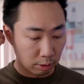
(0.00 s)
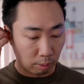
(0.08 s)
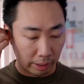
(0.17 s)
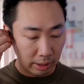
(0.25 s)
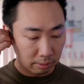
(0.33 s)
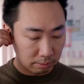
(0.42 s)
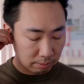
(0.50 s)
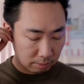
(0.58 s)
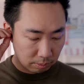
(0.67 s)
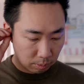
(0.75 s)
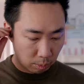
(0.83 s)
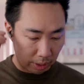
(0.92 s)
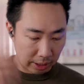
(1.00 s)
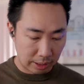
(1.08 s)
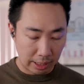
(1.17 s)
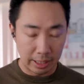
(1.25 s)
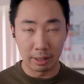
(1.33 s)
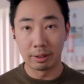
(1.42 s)
great when
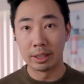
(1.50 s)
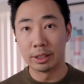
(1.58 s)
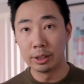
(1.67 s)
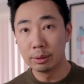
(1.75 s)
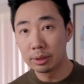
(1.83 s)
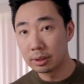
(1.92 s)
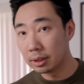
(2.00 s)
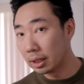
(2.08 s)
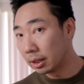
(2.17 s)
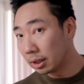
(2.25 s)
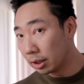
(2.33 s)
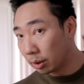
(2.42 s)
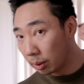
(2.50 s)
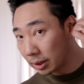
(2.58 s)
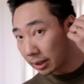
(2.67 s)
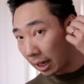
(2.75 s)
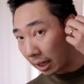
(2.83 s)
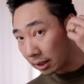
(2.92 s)
they are in use, and the noise
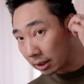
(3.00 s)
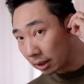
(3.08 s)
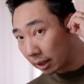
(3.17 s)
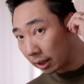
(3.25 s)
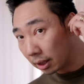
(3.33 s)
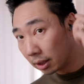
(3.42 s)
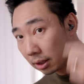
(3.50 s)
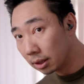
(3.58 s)
canceling